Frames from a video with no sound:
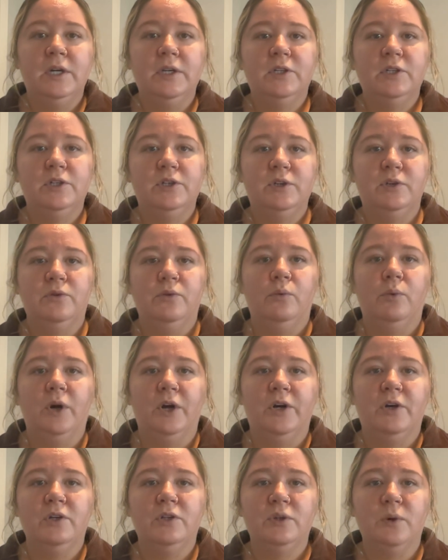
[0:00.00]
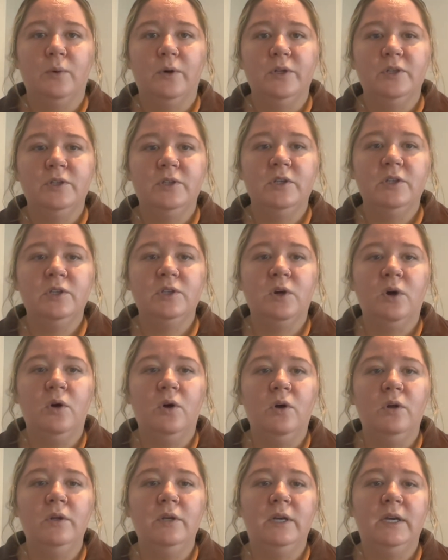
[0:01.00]
to work towards this
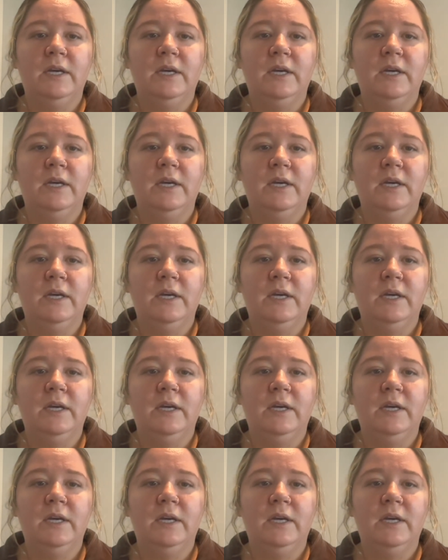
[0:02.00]
goal